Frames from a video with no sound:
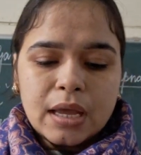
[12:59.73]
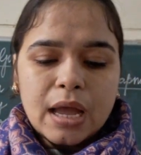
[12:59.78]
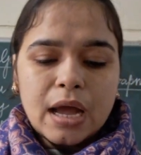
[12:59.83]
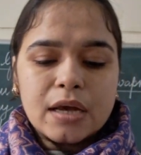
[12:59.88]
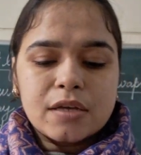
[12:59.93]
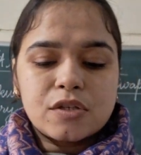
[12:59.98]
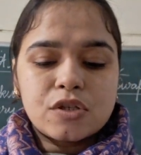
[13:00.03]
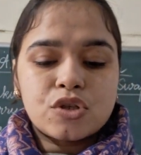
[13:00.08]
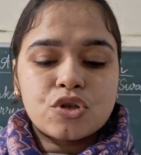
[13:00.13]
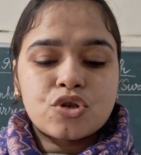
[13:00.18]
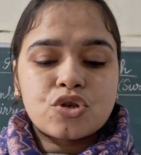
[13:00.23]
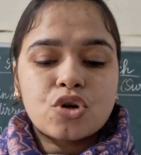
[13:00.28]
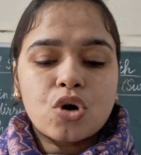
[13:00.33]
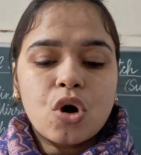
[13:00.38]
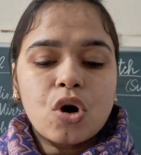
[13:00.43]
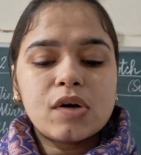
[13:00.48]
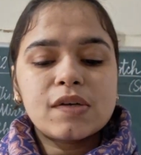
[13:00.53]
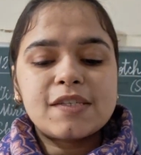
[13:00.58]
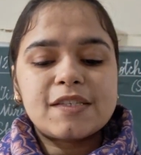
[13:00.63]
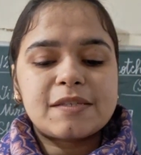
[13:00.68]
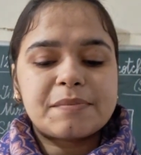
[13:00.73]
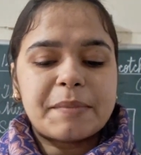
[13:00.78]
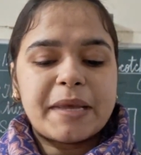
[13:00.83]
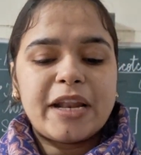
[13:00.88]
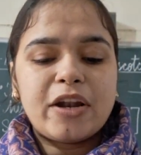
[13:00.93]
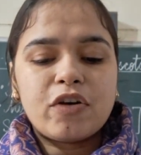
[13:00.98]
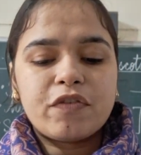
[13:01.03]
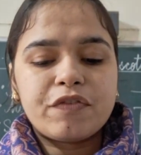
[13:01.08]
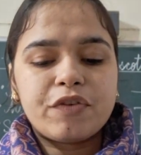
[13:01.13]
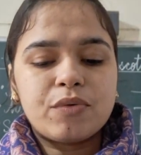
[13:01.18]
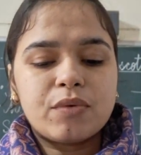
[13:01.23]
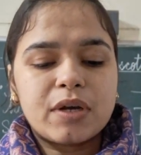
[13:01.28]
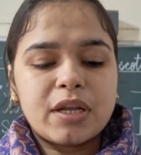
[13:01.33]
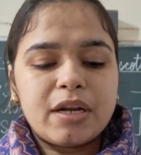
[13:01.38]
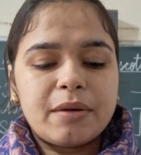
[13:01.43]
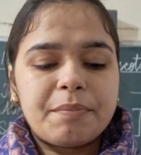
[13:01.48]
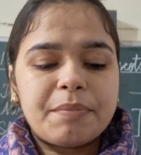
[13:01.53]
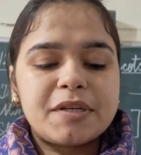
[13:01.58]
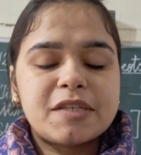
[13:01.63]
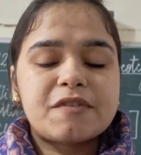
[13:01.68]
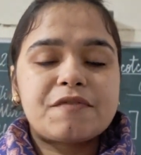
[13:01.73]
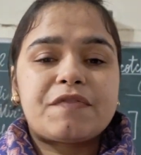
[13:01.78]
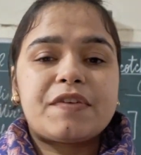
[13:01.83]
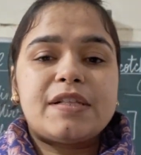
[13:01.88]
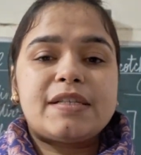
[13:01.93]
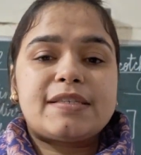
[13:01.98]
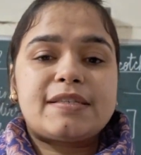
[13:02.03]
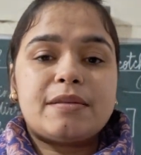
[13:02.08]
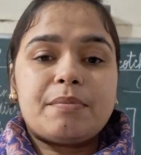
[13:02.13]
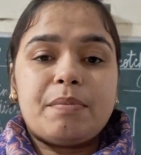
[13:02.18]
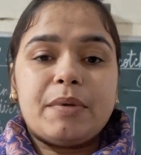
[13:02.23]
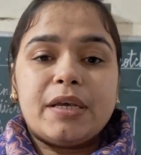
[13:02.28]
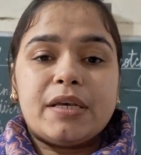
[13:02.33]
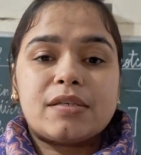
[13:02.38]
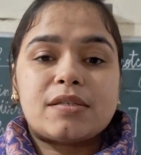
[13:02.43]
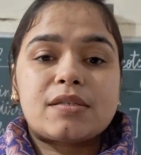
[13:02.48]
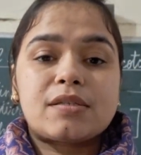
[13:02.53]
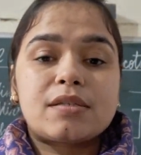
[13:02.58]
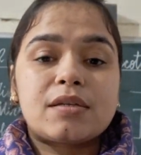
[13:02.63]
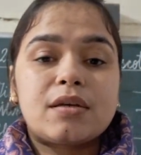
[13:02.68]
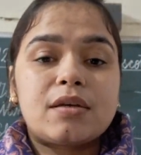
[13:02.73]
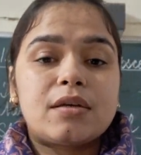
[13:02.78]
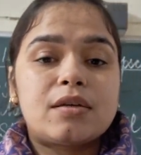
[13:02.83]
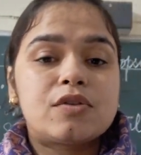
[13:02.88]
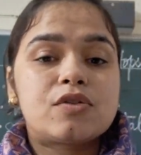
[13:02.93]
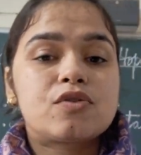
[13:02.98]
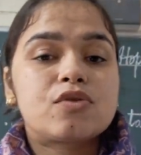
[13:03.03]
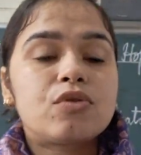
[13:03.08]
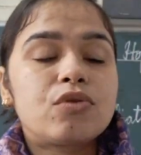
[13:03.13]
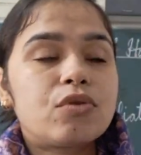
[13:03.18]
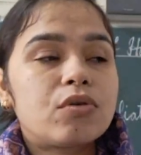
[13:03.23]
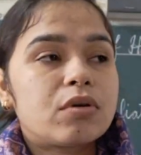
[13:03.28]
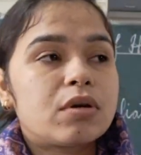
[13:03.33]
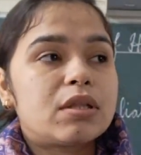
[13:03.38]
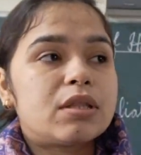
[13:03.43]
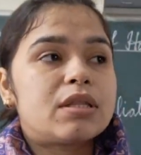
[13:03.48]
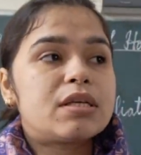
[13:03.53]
A strong smell of eucalyptus fills the place. So